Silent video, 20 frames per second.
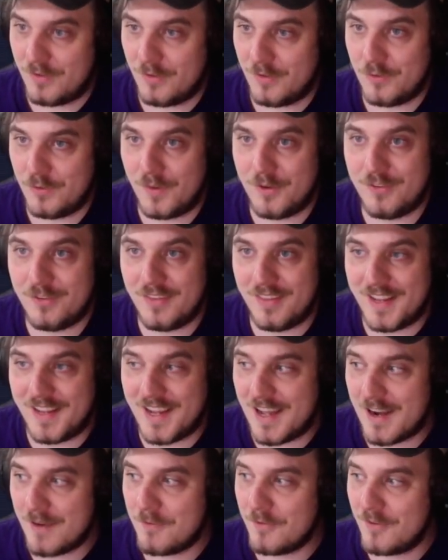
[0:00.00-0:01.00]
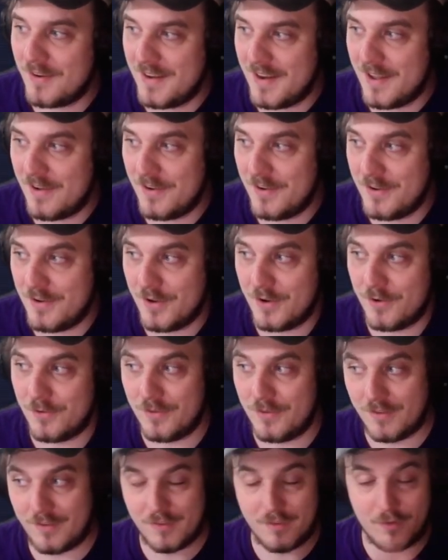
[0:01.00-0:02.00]
situation of the economy right now, I
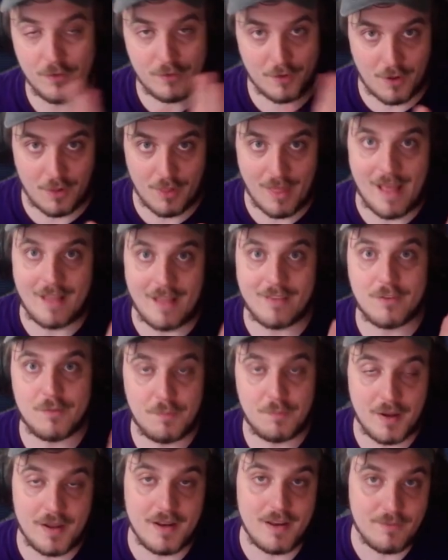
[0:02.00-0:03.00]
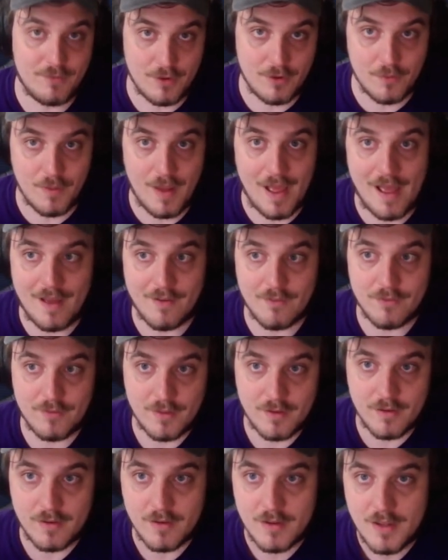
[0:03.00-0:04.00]
know this is a tall ask, but if you have
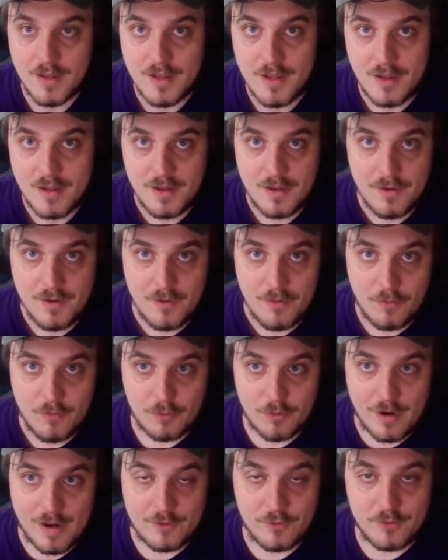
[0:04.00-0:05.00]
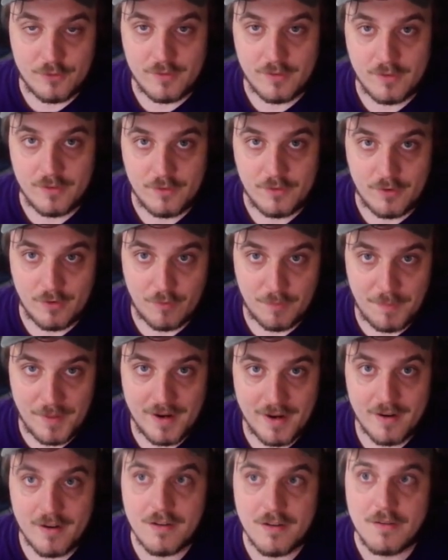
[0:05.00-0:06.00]
the scratch to, to
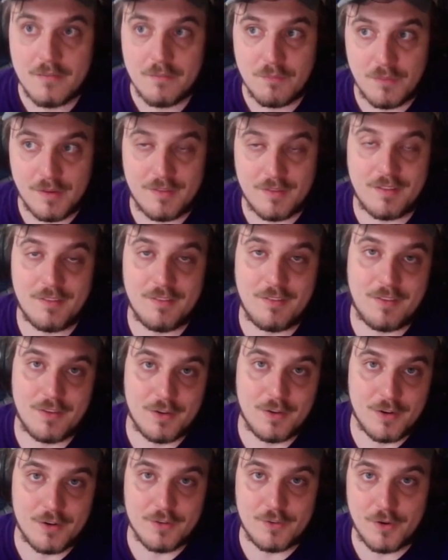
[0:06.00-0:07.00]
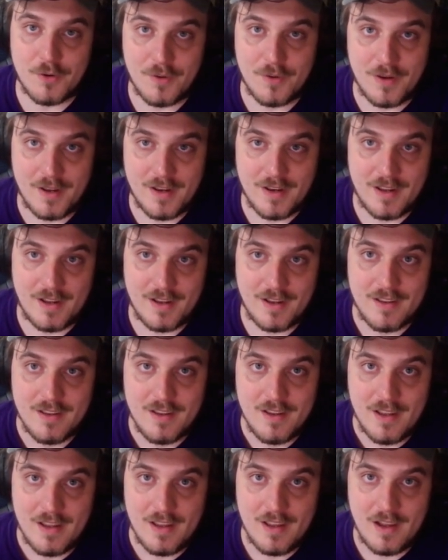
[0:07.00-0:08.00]
spare, please consider donating
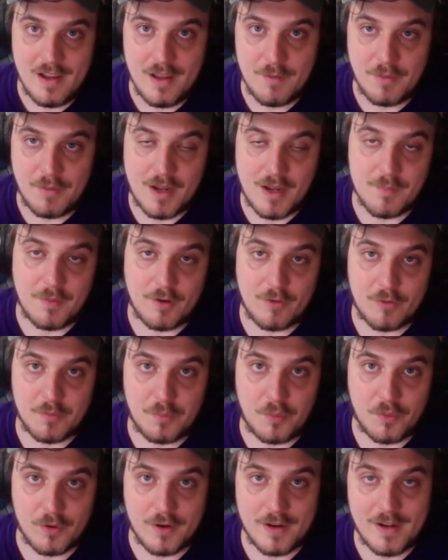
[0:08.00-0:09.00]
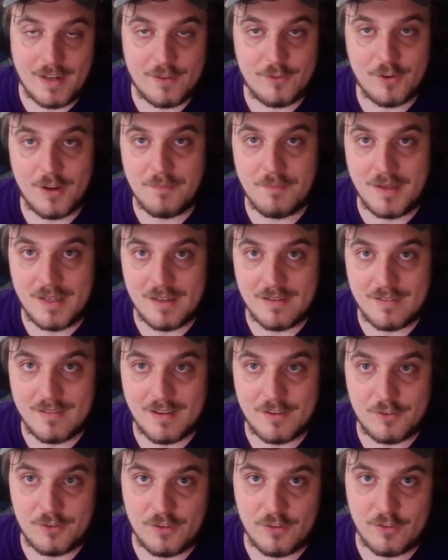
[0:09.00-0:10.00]
and becoming a supporter at
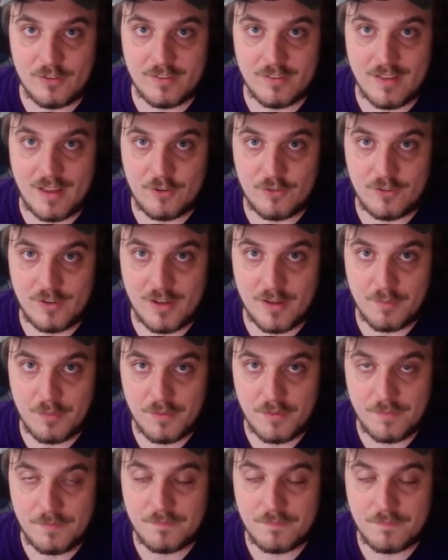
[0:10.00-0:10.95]
himedia dot G G slash tip.